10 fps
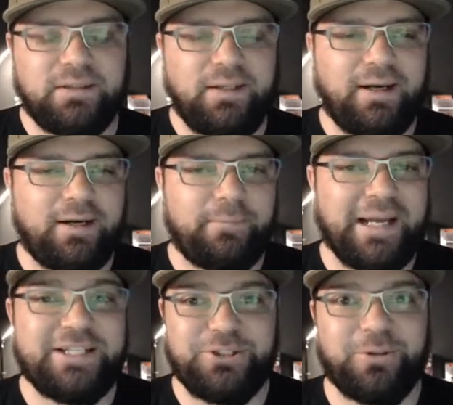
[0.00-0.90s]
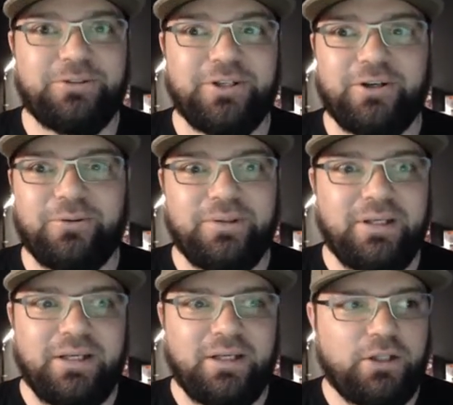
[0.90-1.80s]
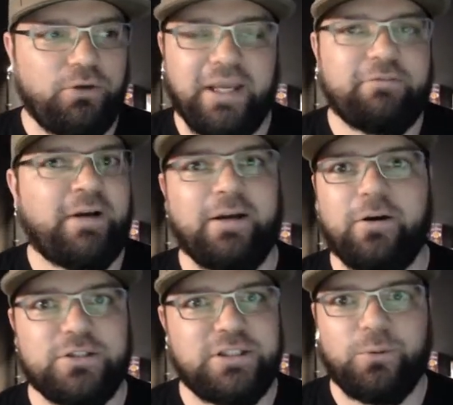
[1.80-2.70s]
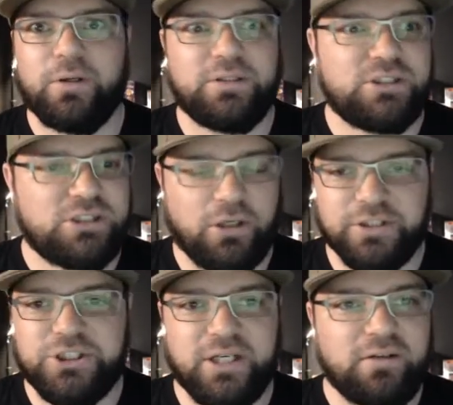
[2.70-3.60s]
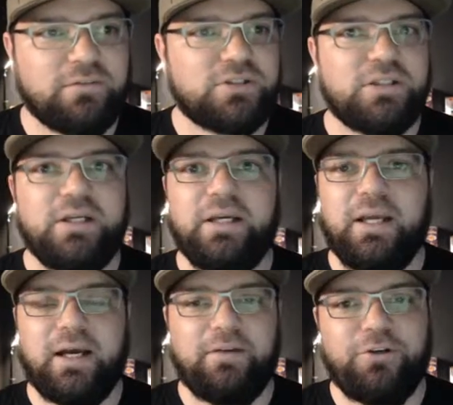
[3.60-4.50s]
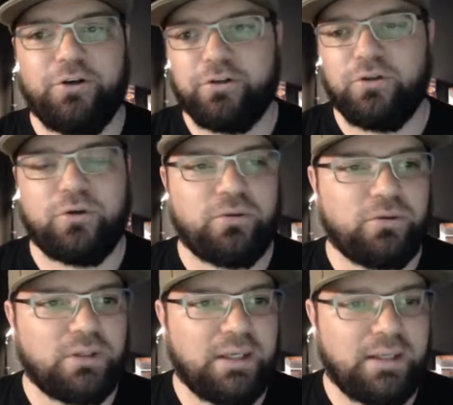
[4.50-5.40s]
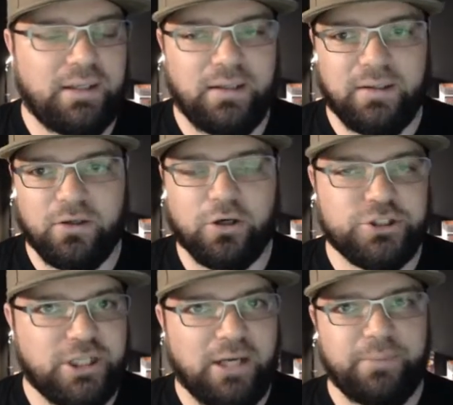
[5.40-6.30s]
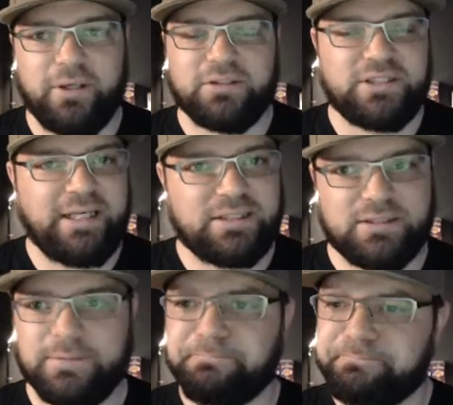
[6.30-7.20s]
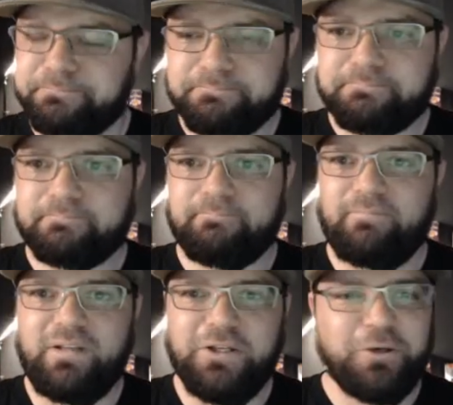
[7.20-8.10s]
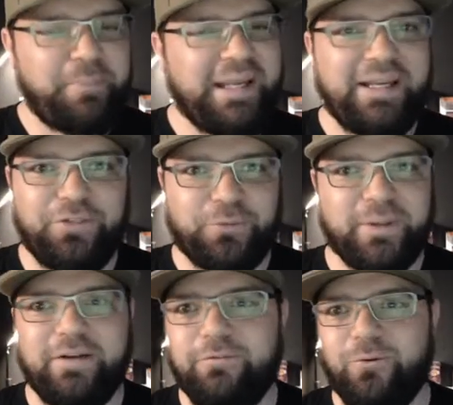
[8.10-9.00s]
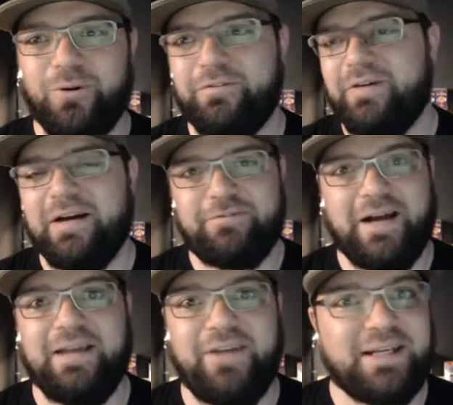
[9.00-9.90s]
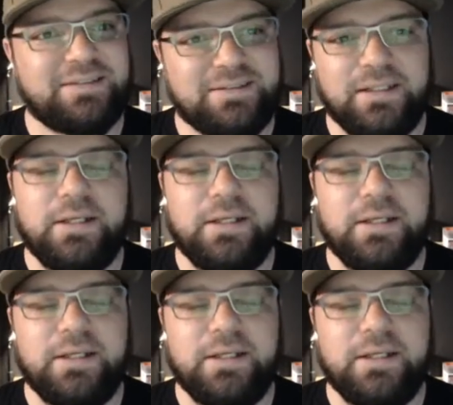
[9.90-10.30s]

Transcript: As you all know, you can't find cards anywhere on the shelves, If you go to your local card shop, your LCS, you're paying 3, 4, if not 5x